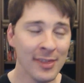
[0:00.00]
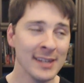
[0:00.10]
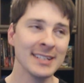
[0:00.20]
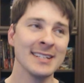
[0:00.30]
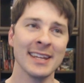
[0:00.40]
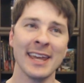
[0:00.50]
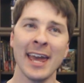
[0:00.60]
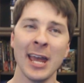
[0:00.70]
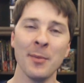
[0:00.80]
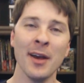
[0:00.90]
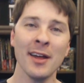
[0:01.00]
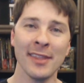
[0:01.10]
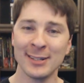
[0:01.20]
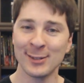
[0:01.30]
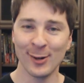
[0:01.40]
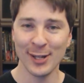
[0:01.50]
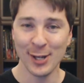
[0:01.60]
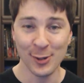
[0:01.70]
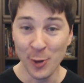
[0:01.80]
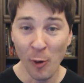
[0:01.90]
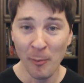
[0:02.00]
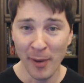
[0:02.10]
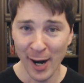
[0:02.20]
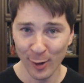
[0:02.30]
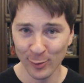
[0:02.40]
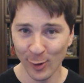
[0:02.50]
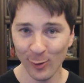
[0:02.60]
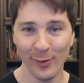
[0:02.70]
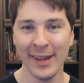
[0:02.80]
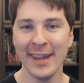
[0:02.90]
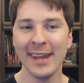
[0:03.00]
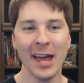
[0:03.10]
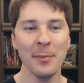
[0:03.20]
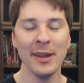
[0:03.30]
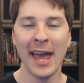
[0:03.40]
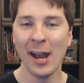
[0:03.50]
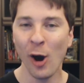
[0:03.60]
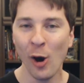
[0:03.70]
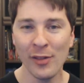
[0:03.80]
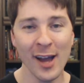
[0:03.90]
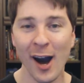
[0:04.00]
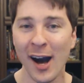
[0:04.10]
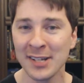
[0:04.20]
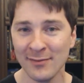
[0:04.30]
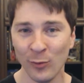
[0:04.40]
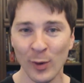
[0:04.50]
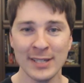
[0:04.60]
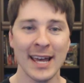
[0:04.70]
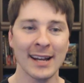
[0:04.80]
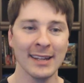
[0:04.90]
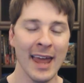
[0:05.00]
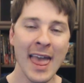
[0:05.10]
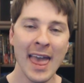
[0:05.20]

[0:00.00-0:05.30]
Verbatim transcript: This is the game that started Do a Barrel Roll, and it, I mean, it had all the awesome voice acting,